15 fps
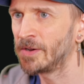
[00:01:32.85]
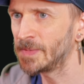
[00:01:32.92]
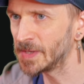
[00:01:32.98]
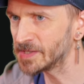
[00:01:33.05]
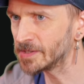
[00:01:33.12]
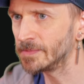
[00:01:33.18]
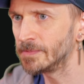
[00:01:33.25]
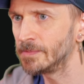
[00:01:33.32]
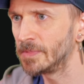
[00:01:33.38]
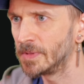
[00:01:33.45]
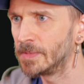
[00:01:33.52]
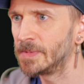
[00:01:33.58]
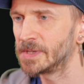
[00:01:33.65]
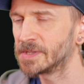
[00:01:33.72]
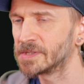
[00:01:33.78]
And this
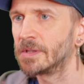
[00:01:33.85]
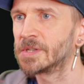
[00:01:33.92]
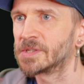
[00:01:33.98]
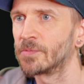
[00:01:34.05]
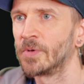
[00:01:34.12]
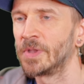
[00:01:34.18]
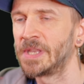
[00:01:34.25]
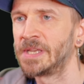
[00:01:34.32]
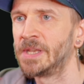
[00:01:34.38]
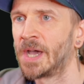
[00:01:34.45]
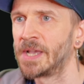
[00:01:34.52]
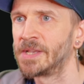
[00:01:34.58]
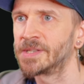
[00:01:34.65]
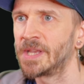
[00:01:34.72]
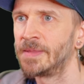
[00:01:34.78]
looks really
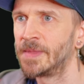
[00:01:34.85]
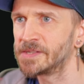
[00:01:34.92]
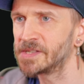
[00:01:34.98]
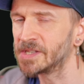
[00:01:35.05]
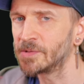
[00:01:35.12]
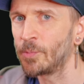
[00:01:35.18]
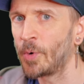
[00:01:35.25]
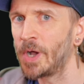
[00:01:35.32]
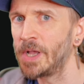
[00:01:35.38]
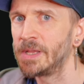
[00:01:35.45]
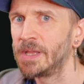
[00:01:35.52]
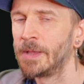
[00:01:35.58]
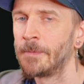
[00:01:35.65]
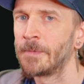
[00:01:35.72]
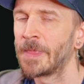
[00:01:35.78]
nice. And this is
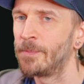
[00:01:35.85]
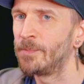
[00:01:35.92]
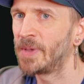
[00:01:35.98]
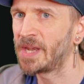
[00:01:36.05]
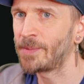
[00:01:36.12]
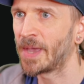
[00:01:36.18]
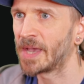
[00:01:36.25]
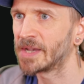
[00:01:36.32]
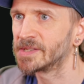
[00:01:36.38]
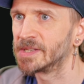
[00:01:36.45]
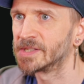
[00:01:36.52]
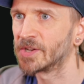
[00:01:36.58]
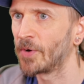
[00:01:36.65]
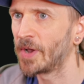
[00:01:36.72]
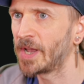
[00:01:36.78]
what Minimax
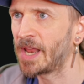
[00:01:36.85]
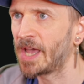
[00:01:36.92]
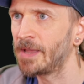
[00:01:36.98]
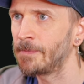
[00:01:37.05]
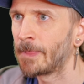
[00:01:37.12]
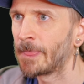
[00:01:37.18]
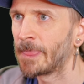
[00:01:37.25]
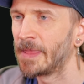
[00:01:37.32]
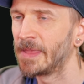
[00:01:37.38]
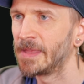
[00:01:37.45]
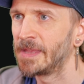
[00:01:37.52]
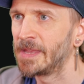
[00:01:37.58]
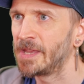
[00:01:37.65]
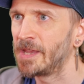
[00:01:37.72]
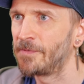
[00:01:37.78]
is great at.
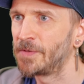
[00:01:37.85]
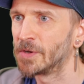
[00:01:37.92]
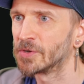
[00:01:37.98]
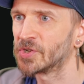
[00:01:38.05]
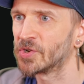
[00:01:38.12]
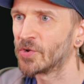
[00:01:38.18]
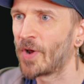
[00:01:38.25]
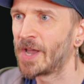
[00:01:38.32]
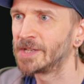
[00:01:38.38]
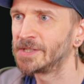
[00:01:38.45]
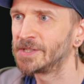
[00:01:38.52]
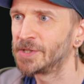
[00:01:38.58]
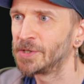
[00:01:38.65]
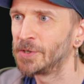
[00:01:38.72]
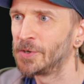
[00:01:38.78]
If you're
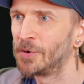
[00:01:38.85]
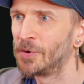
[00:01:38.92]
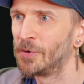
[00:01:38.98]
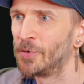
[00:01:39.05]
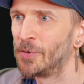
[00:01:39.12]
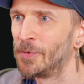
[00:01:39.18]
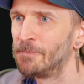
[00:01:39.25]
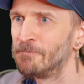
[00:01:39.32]
trying to